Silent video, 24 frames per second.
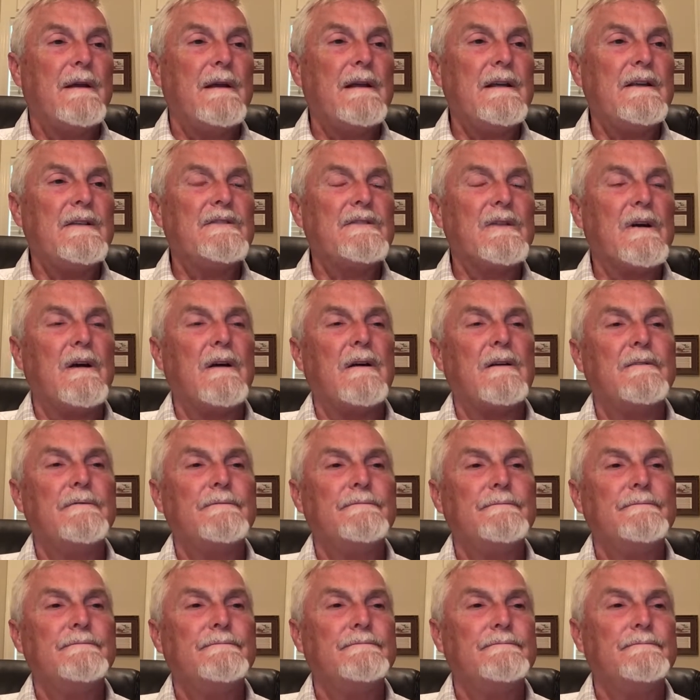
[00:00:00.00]
Esau
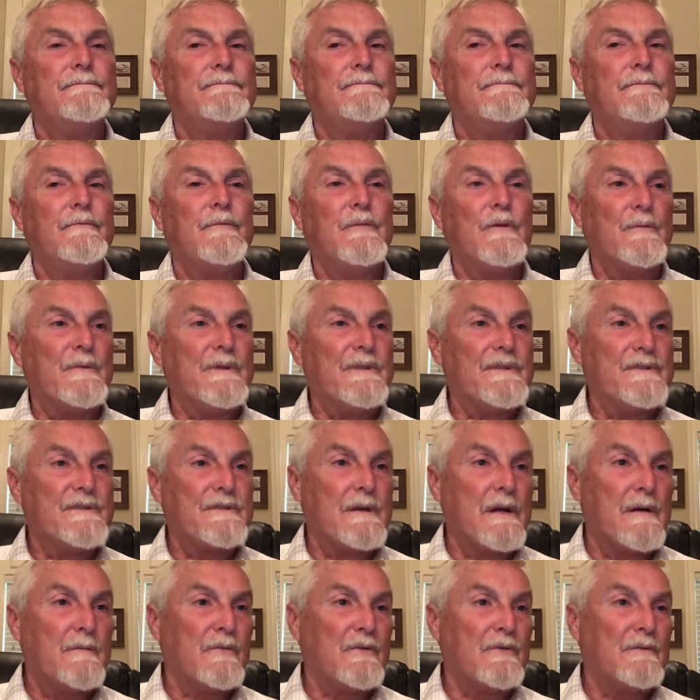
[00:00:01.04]
will be
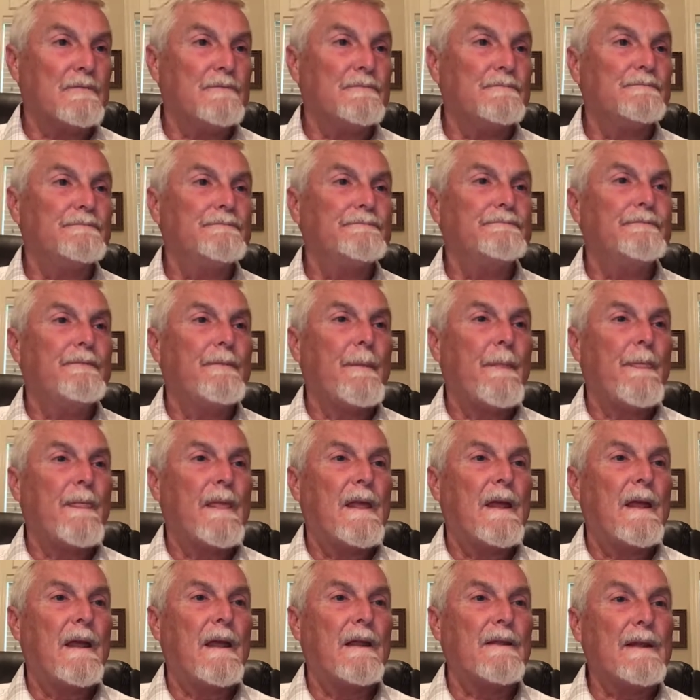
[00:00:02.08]
stubble,
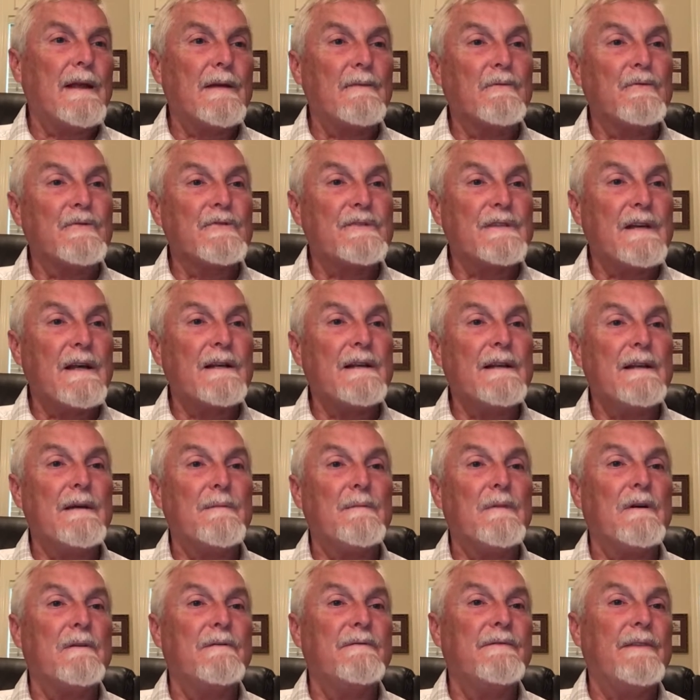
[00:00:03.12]
and they will set
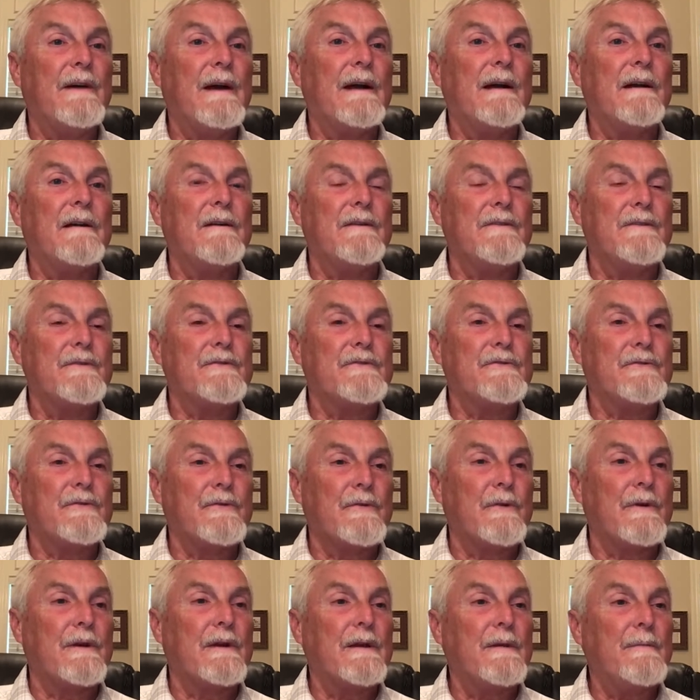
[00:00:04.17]
him on fire and
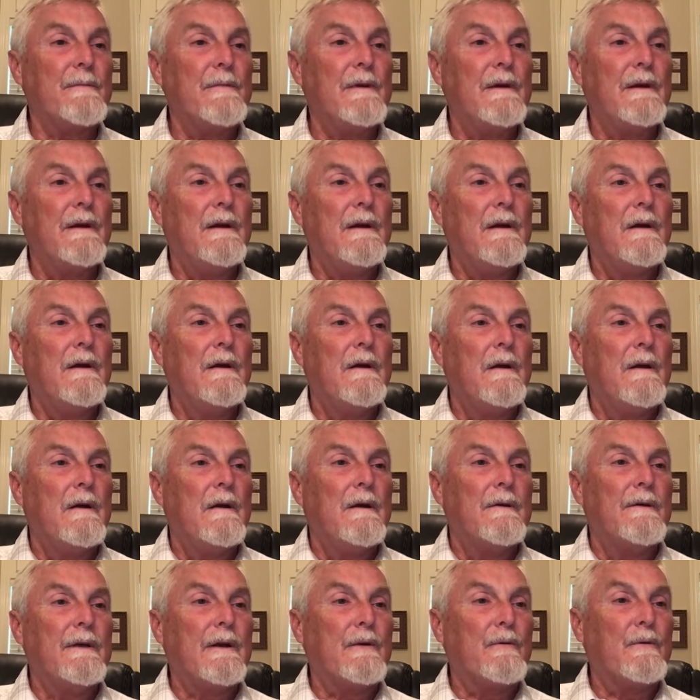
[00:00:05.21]
destroy him.
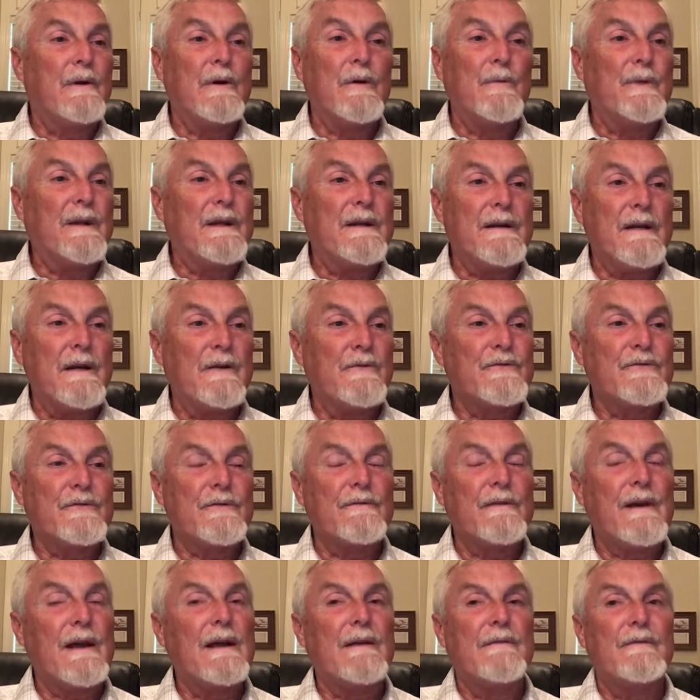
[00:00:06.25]
There will be no
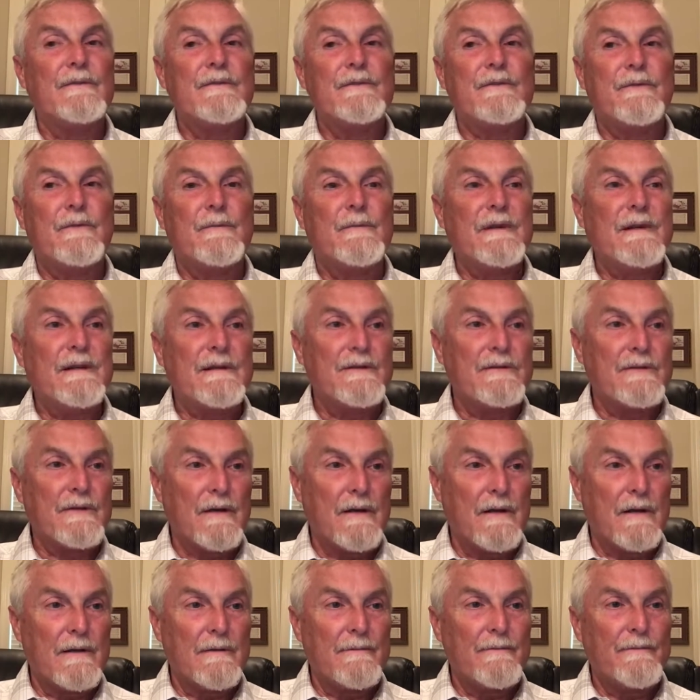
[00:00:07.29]
survivors from
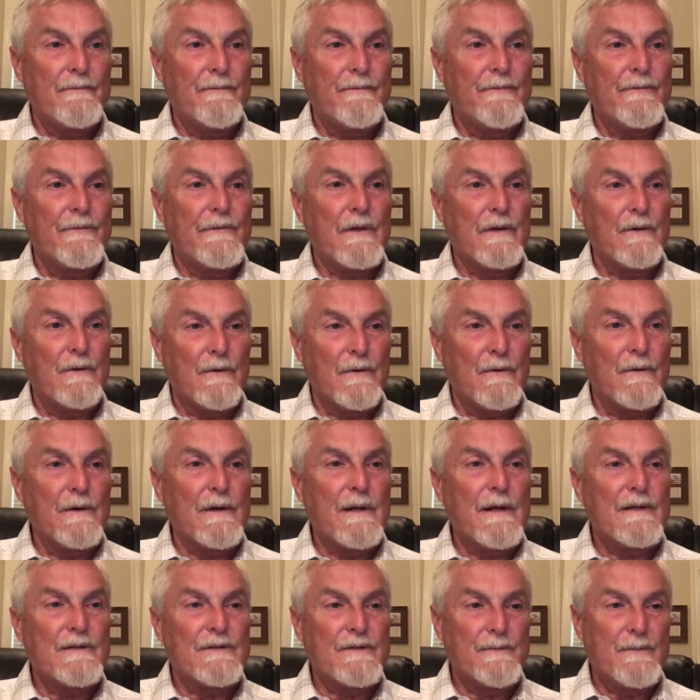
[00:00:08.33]
Esau. The Lord
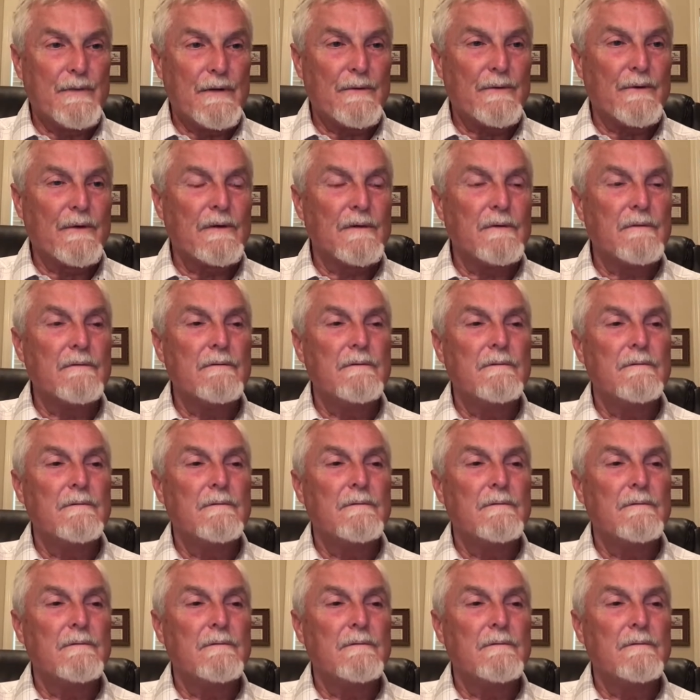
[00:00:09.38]
has spoken.